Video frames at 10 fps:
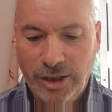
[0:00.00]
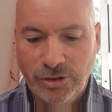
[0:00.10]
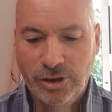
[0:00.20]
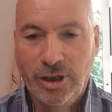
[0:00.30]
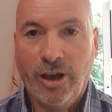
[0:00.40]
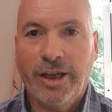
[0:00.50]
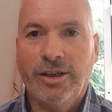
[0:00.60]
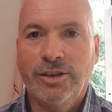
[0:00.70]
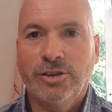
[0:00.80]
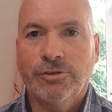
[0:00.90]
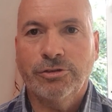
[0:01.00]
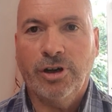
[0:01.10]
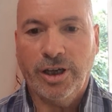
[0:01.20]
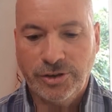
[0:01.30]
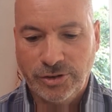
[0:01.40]
into the likeness of
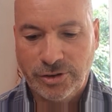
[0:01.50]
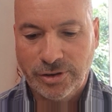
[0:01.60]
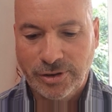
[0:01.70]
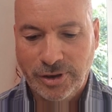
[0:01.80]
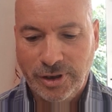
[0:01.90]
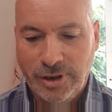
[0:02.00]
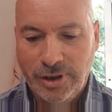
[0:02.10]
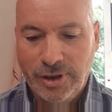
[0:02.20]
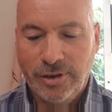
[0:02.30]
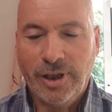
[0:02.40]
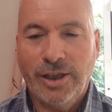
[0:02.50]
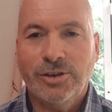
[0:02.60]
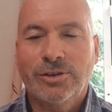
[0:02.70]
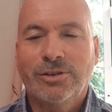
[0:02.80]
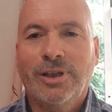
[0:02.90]
Christ.
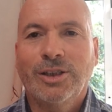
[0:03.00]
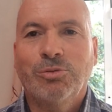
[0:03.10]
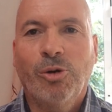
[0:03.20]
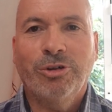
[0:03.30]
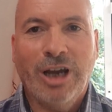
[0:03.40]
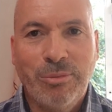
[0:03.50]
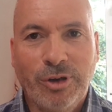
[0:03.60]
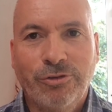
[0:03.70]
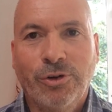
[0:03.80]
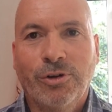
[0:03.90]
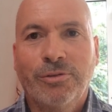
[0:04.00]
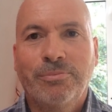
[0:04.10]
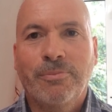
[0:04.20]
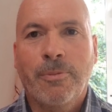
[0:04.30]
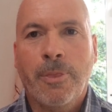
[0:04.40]
That's, that's what we're aiming for.
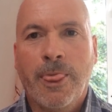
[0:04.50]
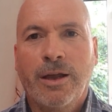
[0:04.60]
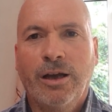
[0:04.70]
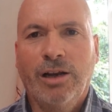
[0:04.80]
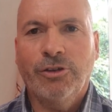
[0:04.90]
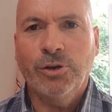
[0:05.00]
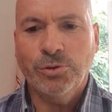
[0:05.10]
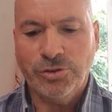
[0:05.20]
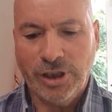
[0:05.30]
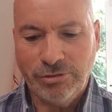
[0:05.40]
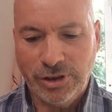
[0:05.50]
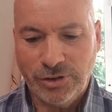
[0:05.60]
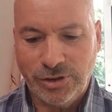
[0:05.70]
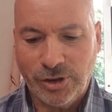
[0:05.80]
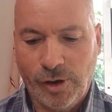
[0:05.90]
And of course, there
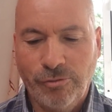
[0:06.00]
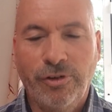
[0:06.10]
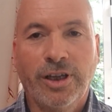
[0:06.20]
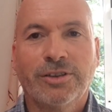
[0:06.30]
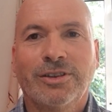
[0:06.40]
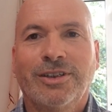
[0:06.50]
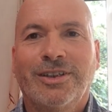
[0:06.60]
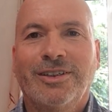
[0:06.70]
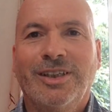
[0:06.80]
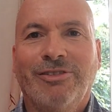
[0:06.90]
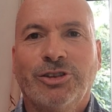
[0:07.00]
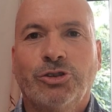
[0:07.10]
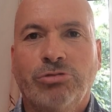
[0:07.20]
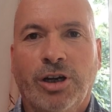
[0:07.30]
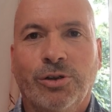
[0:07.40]
is conflict there is
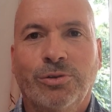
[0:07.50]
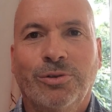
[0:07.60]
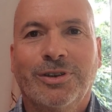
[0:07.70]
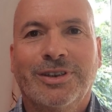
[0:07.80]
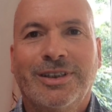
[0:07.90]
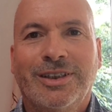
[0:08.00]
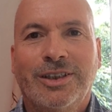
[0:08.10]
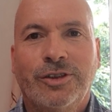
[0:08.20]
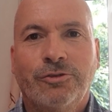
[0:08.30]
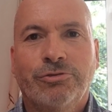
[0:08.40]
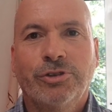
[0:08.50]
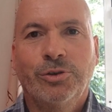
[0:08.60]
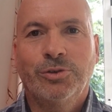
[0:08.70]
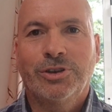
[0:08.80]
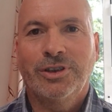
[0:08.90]
struggle,
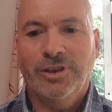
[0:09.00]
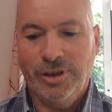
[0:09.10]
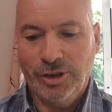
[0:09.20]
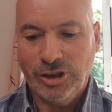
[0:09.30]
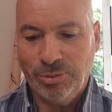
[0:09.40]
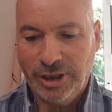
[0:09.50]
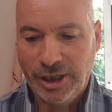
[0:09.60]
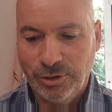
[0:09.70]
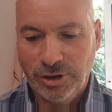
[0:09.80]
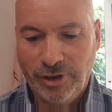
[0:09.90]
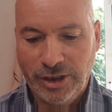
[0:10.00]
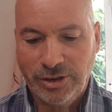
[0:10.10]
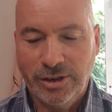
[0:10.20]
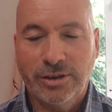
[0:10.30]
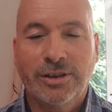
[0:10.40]
fruit needs to be
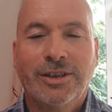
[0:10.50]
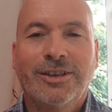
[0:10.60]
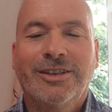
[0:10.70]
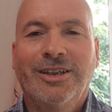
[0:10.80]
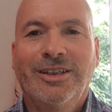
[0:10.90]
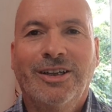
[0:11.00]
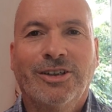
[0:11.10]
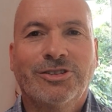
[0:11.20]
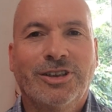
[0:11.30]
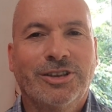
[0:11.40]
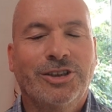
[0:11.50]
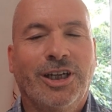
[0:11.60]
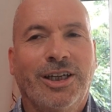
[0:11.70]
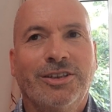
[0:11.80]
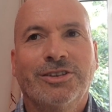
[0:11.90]
cultivated and lasting
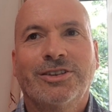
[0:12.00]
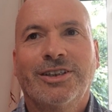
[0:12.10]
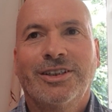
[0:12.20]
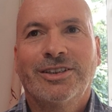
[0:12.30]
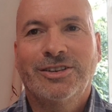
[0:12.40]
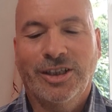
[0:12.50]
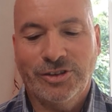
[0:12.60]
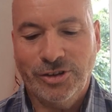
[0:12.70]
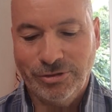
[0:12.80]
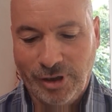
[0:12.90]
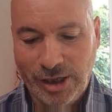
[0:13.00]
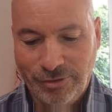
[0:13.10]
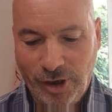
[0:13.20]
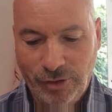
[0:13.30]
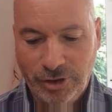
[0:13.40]
change doesn't
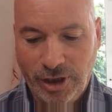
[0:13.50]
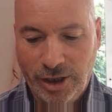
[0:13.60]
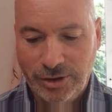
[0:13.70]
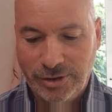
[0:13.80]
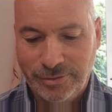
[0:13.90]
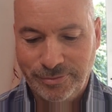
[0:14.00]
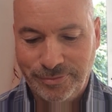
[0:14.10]
arrive overnight.